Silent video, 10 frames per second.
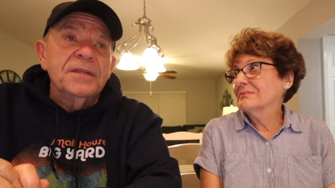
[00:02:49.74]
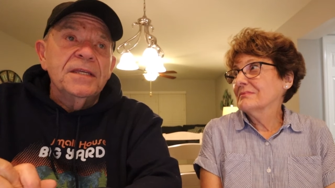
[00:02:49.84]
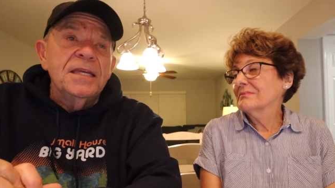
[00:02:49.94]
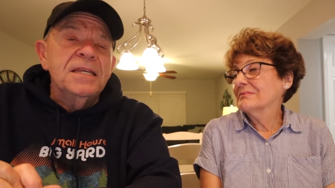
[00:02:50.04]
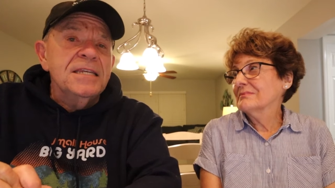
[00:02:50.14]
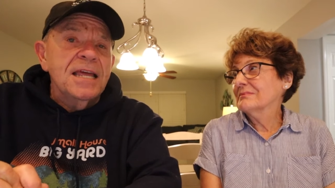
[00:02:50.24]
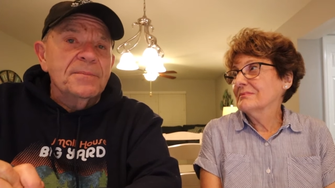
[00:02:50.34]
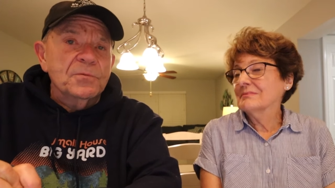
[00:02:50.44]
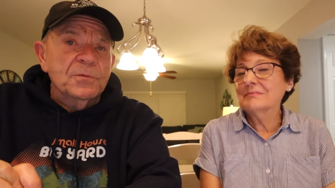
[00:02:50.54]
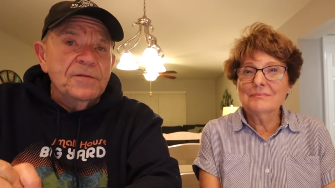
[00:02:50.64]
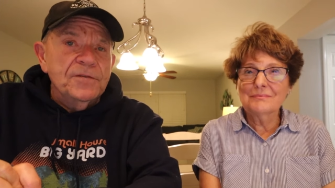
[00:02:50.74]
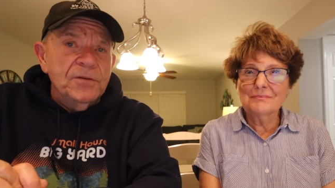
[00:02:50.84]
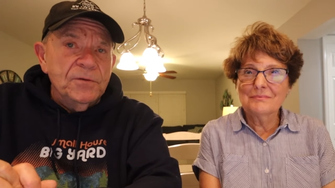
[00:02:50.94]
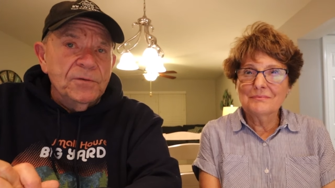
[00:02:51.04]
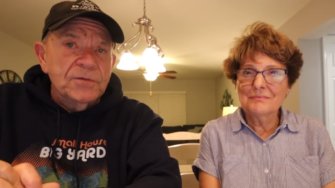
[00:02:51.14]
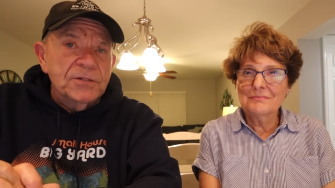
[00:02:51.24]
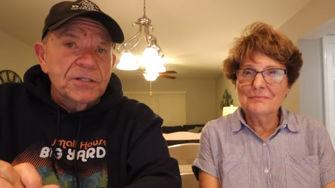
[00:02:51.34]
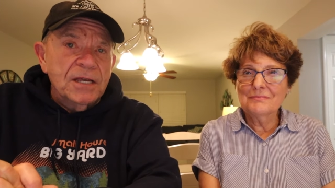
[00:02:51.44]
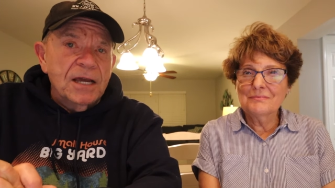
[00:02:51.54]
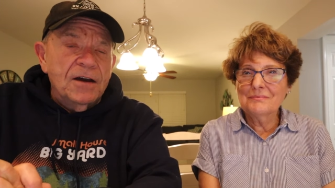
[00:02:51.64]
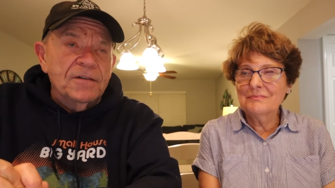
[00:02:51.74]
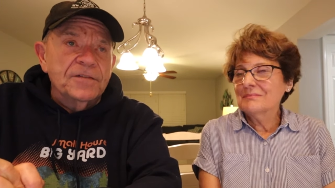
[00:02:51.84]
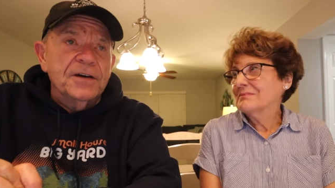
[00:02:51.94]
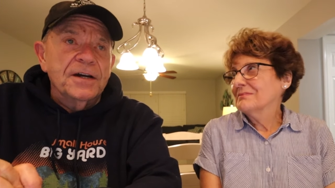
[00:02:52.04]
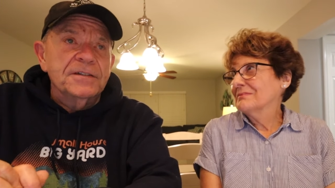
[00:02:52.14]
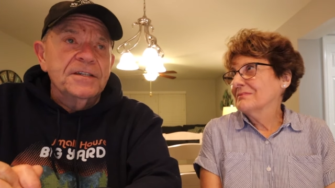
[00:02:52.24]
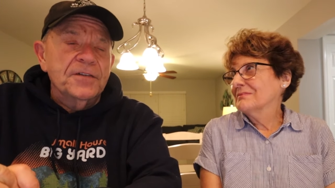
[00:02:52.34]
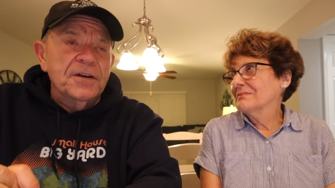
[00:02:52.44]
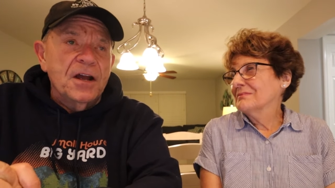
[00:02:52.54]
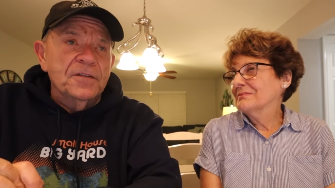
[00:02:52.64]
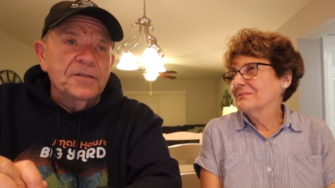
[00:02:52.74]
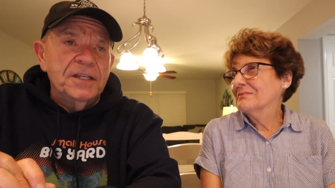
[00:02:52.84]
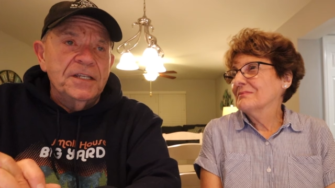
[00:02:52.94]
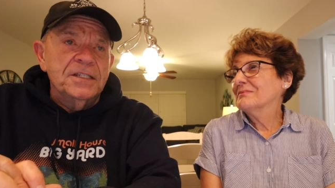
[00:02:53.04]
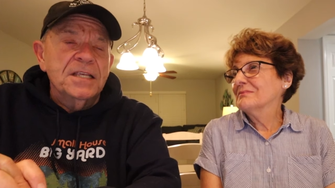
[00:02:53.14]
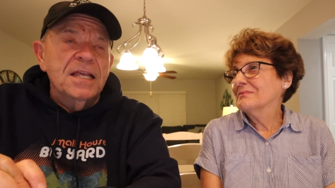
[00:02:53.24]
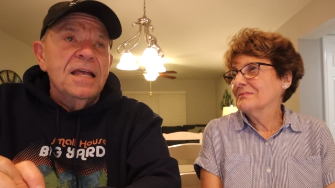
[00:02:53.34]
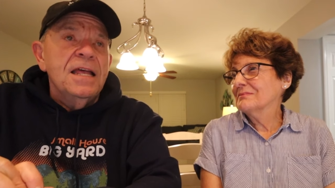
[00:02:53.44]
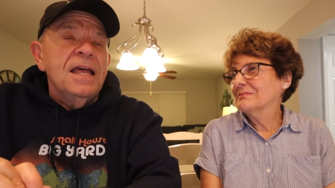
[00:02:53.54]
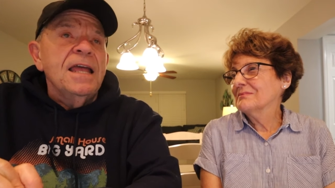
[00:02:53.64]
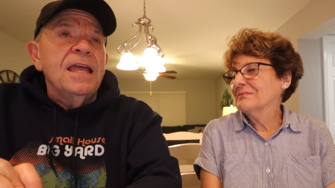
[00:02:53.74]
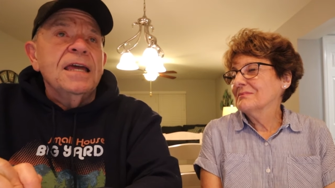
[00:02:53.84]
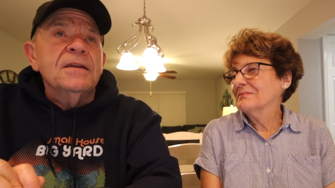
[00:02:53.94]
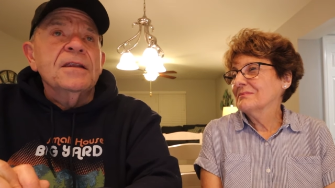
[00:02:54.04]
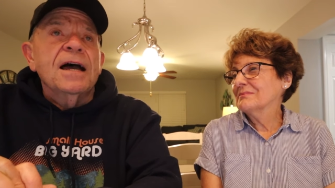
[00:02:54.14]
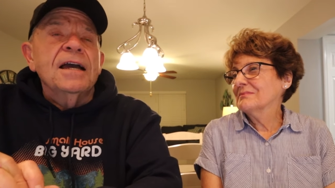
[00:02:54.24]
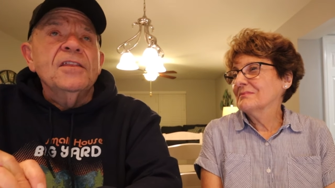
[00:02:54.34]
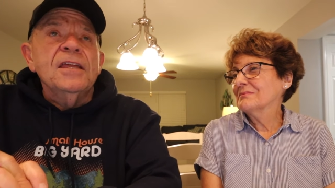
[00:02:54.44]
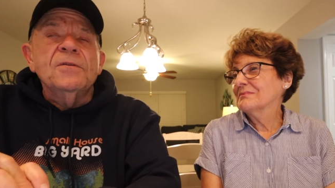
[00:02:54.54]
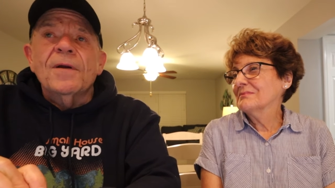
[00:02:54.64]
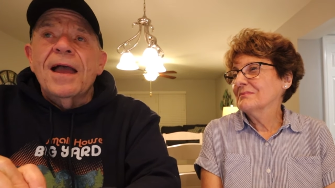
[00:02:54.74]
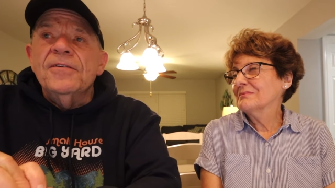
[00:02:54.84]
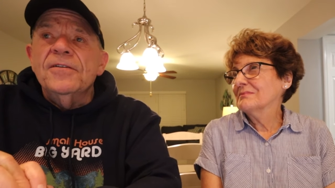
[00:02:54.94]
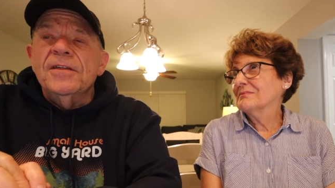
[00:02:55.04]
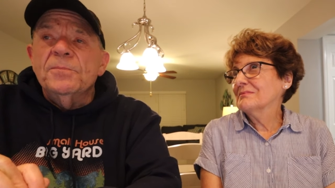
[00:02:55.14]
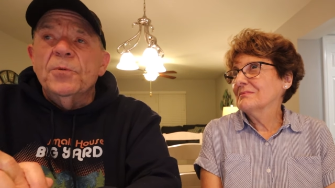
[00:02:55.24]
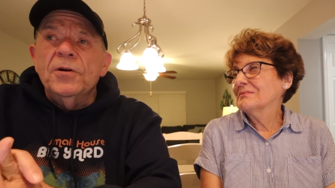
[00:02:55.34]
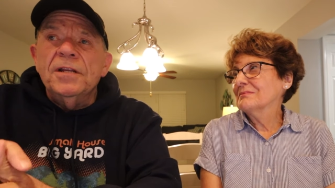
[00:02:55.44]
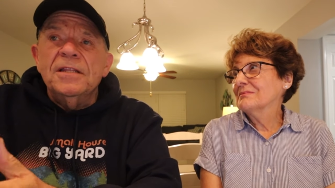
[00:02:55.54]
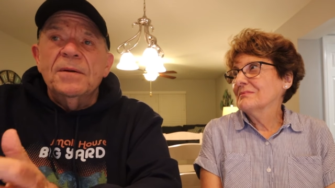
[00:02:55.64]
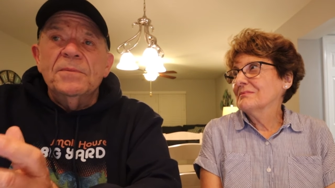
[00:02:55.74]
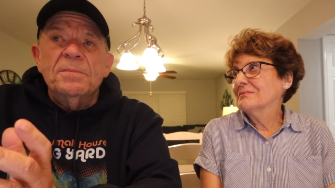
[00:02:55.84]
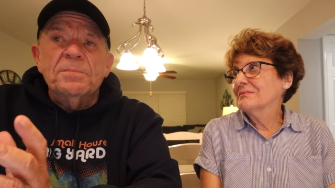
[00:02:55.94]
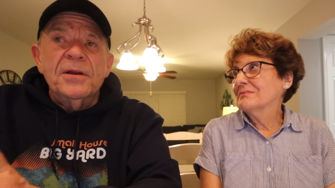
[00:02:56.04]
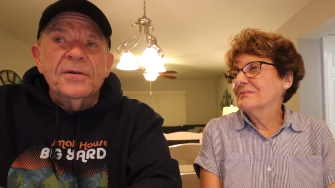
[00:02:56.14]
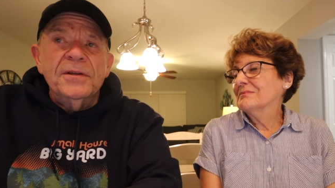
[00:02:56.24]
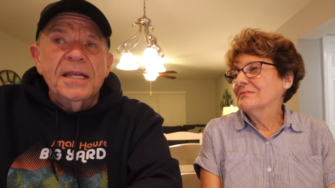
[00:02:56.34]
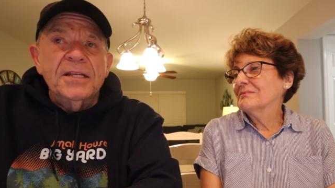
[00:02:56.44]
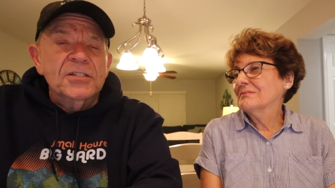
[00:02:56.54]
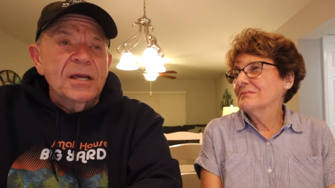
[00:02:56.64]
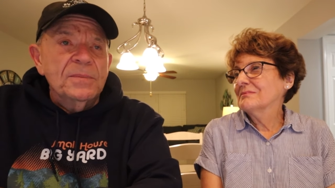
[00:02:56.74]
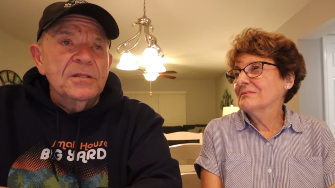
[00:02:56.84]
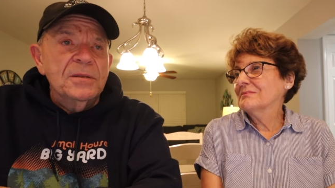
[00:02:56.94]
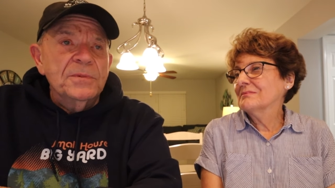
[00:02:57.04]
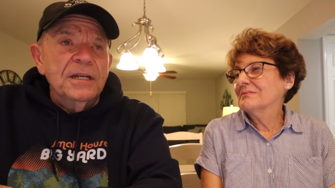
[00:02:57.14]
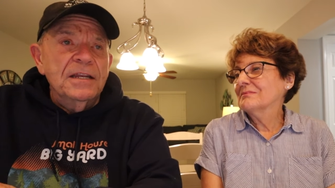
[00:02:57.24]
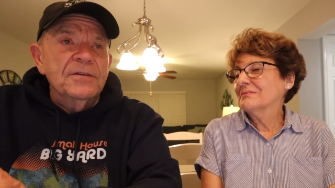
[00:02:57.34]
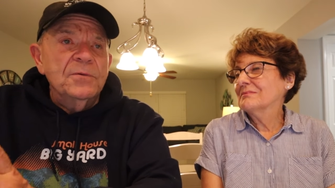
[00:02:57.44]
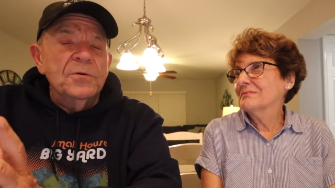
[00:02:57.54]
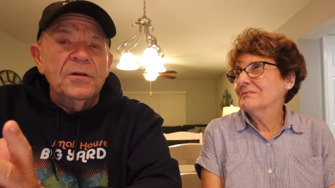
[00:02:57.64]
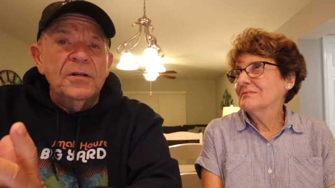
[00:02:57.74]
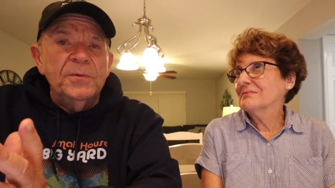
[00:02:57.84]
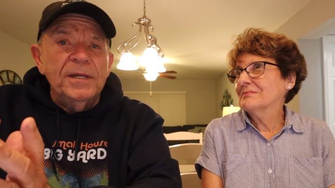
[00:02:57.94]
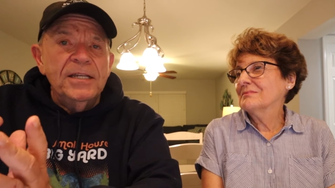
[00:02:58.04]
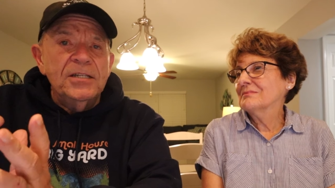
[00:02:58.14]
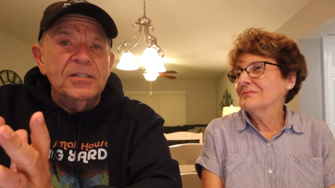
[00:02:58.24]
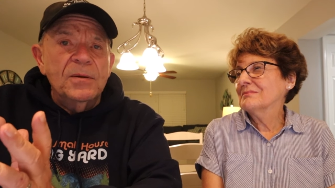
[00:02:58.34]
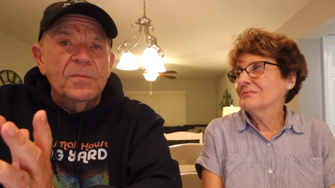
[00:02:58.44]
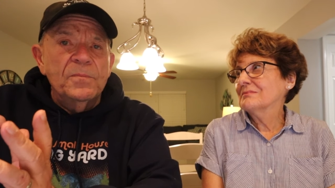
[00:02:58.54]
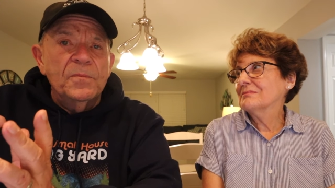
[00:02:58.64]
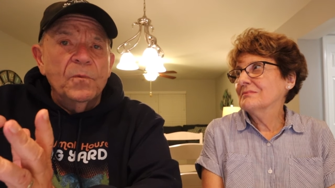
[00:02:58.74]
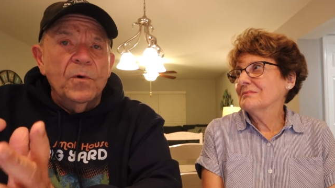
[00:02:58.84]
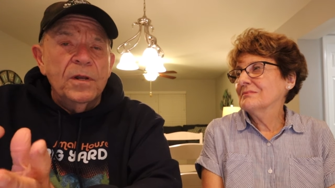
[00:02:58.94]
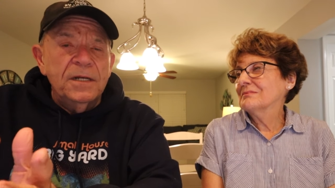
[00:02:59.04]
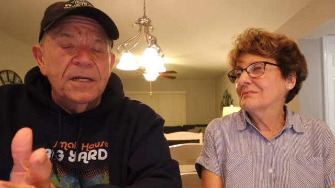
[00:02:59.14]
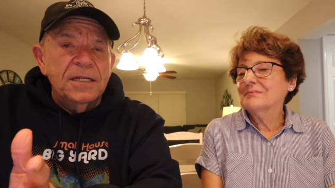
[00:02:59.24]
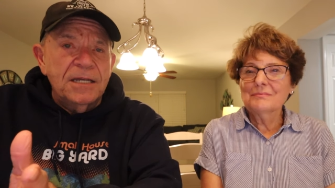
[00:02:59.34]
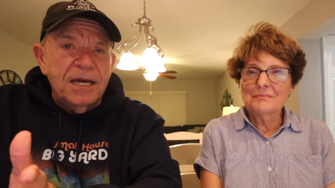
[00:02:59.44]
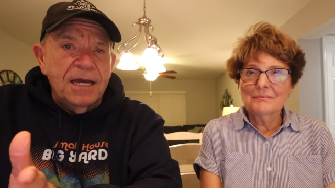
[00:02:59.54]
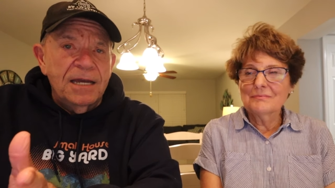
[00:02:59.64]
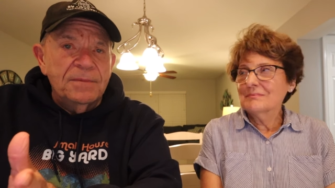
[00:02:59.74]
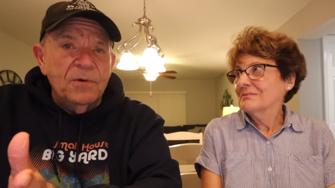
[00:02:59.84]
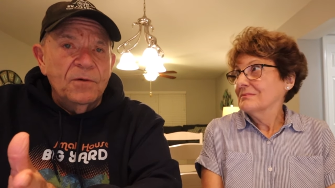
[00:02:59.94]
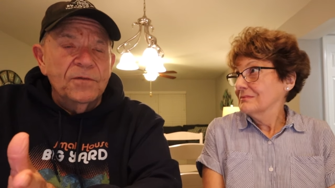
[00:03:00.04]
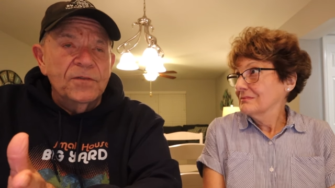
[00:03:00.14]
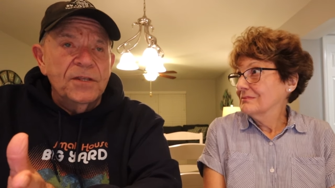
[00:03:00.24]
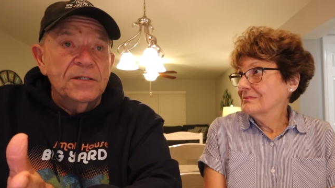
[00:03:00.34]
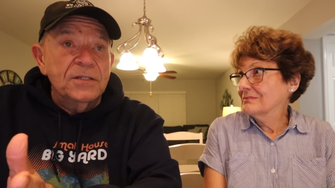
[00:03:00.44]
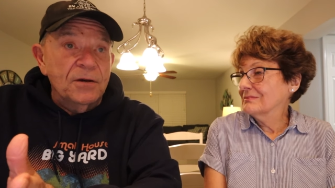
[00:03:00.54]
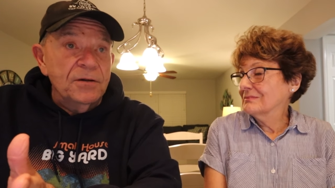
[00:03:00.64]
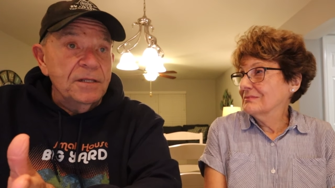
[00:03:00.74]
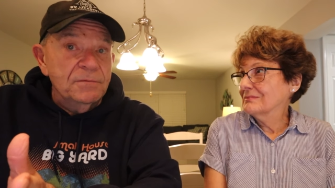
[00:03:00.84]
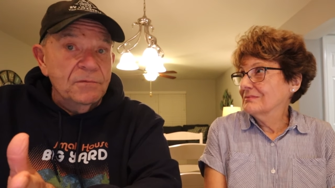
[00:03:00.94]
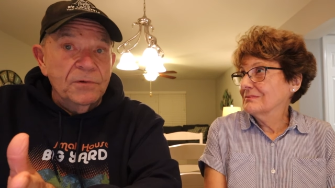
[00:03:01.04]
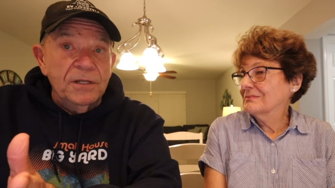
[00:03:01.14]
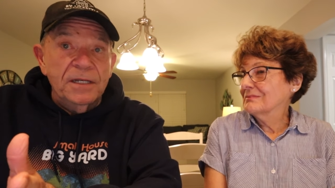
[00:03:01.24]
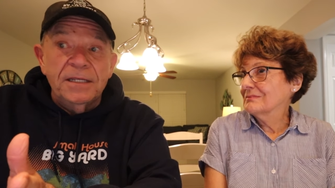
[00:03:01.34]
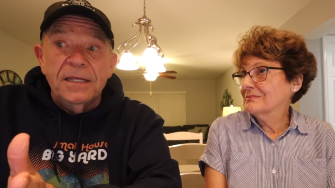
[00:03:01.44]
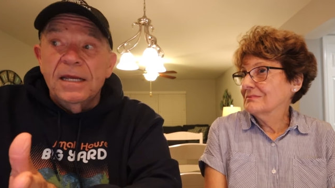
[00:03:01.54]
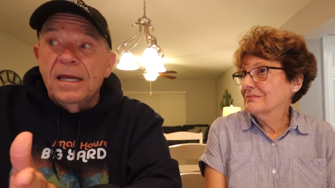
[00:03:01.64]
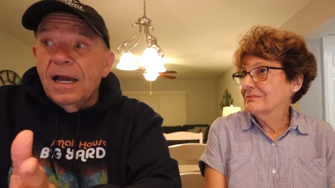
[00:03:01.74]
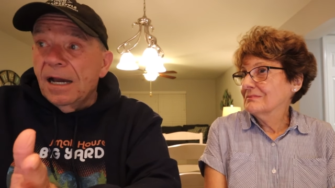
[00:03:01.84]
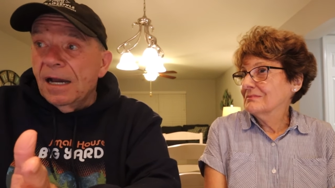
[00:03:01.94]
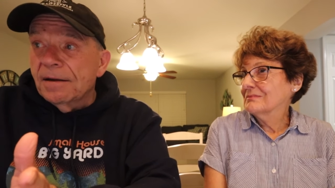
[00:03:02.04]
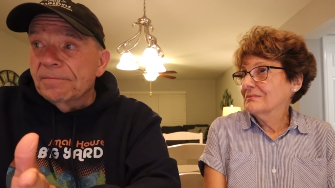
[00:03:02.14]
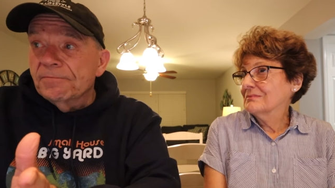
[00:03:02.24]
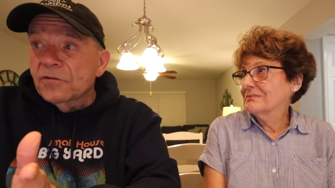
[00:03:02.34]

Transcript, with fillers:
Speaker 1: in-depth reviews of uh, different R Vs. And I think rather than putting them and burying some in the middle of it, we're going to release them one at a time over the, starting really um,